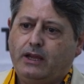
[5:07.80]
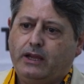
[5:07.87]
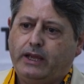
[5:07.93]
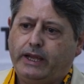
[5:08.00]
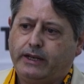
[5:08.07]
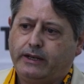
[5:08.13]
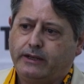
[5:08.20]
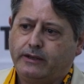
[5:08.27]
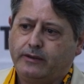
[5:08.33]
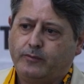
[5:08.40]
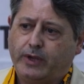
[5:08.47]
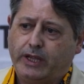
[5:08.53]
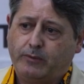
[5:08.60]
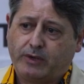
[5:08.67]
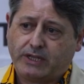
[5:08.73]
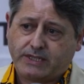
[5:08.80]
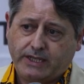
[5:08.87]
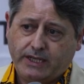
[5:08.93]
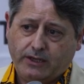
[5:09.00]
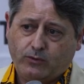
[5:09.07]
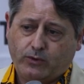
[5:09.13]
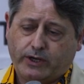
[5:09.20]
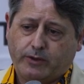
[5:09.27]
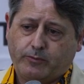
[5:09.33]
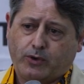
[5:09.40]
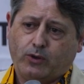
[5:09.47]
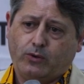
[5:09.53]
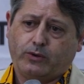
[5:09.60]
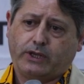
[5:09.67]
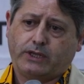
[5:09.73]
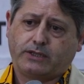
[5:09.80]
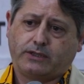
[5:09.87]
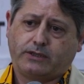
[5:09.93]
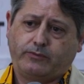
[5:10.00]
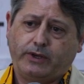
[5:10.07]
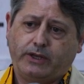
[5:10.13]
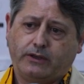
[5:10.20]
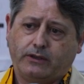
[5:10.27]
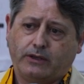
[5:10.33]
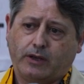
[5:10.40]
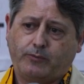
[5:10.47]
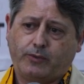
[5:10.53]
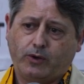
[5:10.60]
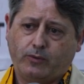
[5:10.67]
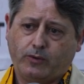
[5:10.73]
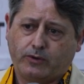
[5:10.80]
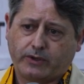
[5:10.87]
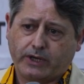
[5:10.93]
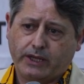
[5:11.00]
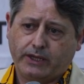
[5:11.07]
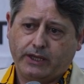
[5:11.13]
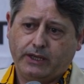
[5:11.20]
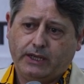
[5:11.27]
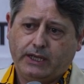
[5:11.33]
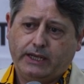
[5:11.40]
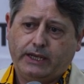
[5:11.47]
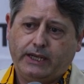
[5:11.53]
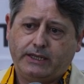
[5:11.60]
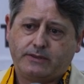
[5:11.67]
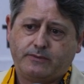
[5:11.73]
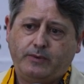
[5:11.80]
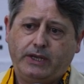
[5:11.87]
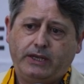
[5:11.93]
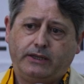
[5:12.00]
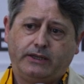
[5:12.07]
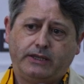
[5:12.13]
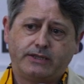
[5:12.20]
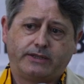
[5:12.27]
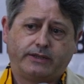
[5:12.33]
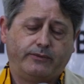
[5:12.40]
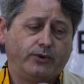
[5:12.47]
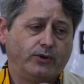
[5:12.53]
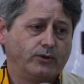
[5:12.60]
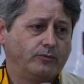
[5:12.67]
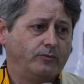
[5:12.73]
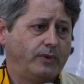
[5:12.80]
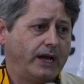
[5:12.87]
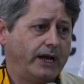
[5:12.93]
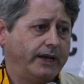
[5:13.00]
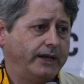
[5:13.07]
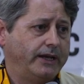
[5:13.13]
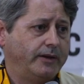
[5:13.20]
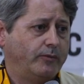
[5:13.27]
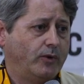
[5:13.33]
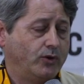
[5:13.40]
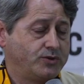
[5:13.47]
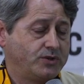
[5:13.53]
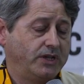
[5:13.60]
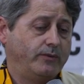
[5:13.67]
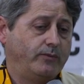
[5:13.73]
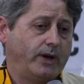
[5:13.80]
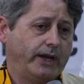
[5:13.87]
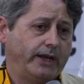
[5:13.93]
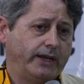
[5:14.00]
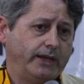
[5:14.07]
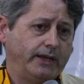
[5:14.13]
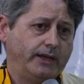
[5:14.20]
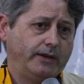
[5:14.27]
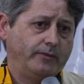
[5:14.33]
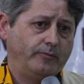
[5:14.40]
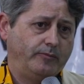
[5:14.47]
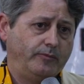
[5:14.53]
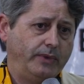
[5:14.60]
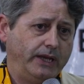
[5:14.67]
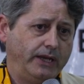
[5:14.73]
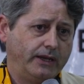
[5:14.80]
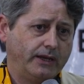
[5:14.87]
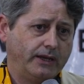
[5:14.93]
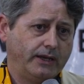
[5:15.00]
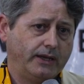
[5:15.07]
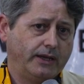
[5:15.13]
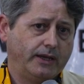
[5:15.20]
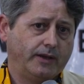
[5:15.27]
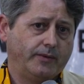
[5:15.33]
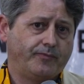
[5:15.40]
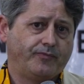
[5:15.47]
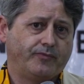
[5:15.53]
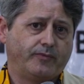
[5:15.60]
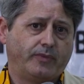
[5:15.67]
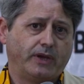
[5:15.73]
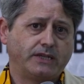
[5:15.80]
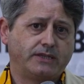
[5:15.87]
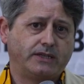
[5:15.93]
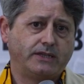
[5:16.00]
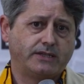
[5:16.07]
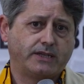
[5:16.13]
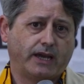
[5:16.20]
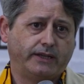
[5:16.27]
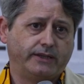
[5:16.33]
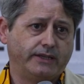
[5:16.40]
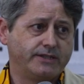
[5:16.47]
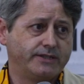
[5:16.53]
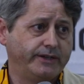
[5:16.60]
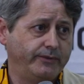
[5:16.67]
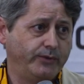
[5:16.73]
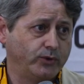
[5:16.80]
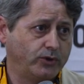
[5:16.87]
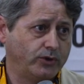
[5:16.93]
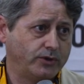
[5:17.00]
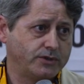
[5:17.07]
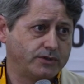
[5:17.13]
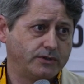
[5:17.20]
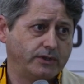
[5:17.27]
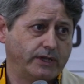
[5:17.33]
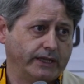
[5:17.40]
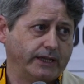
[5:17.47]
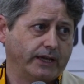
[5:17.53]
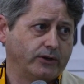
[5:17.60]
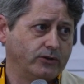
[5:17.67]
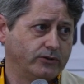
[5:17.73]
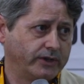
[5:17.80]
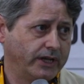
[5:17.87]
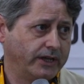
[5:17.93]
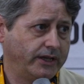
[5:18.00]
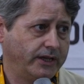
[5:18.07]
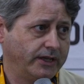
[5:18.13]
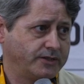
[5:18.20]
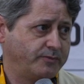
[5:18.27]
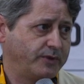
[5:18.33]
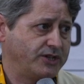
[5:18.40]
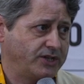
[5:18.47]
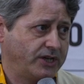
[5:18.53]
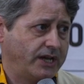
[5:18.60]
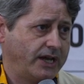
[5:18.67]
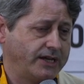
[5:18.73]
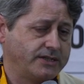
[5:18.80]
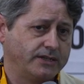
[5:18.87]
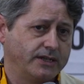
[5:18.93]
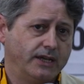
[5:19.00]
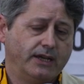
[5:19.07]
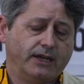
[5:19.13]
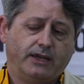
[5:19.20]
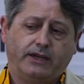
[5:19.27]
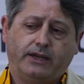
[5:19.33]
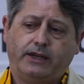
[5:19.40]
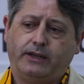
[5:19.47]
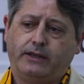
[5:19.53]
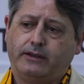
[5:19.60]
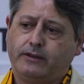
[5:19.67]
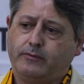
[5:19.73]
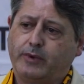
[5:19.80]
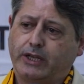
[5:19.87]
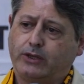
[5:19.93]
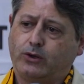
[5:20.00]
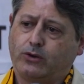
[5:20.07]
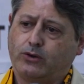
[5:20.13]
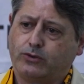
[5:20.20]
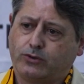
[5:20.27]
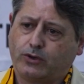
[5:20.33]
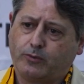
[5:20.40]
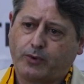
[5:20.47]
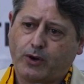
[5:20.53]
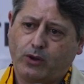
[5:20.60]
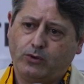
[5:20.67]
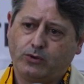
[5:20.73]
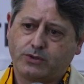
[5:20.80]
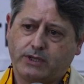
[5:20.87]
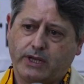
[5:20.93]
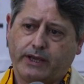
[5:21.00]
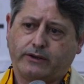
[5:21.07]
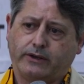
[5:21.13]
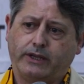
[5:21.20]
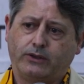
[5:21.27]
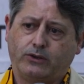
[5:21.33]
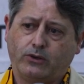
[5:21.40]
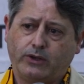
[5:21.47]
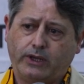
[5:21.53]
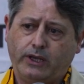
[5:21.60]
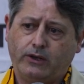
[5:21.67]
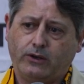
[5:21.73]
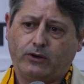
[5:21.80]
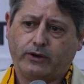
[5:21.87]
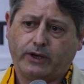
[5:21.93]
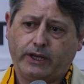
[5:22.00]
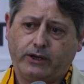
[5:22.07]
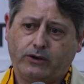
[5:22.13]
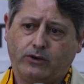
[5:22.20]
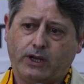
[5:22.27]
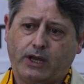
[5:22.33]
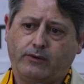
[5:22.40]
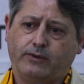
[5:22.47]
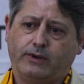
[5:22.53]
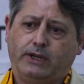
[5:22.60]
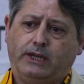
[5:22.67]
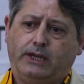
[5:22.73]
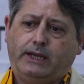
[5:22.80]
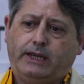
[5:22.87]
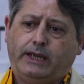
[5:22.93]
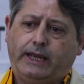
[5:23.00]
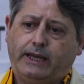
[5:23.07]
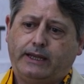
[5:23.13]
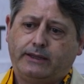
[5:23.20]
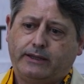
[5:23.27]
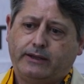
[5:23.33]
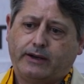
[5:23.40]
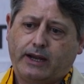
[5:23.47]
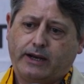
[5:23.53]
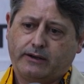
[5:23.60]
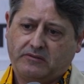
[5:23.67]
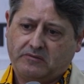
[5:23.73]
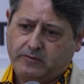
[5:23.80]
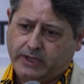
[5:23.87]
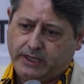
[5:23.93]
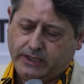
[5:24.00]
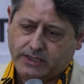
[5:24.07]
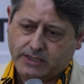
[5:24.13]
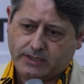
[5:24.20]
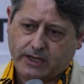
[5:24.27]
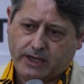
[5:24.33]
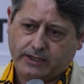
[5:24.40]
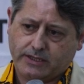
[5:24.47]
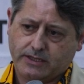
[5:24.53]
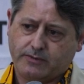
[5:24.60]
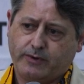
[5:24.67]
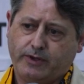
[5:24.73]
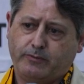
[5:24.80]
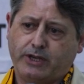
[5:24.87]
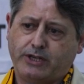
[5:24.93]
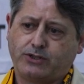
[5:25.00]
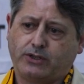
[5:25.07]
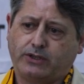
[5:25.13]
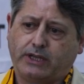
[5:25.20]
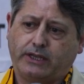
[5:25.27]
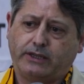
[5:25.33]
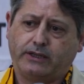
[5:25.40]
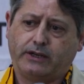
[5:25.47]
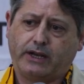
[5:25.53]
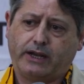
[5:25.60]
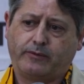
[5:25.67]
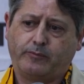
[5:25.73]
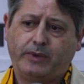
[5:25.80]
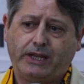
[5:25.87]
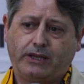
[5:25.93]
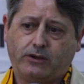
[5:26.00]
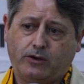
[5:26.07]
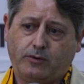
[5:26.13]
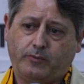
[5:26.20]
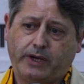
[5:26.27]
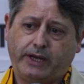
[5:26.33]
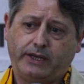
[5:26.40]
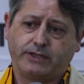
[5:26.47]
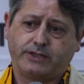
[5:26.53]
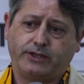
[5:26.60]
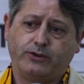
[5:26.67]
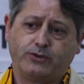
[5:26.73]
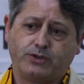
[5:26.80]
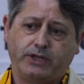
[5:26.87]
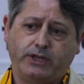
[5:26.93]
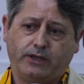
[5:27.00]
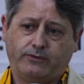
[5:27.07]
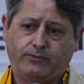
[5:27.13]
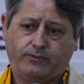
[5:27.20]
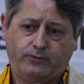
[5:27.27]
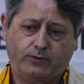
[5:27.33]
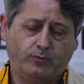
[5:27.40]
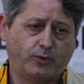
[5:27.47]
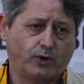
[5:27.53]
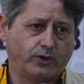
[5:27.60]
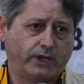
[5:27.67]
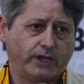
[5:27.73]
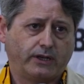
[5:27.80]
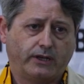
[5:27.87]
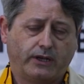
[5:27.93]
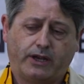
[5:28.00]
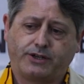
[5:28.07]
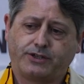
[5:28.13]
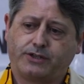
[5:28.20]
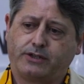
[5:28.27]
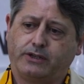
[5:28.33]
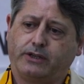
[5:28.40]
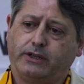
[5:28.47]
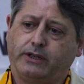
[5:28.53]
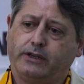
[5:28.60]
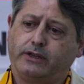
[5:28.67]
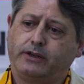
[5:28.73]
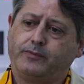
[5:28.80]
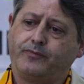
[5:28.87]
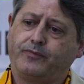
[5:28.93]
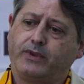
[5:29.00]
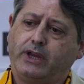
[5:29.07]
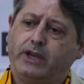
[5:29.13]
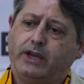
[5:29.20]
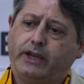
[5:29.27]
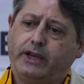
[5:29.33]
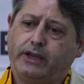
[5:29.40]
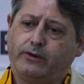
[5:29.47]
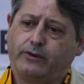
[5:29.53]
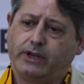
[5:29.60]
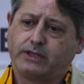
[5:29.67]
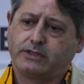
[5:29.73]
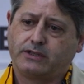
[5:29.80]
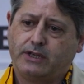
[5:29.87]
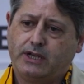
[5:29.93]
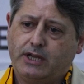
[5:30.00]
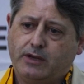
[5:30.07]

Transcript: In Brazil, where the product has been approved already, it's being distributed mostly by big pesticide distributors that are already specialized in vector control products like Rentokil or Ecolab. And there are, in this slide it's been mentioned that there are big companies using it to protect large areas.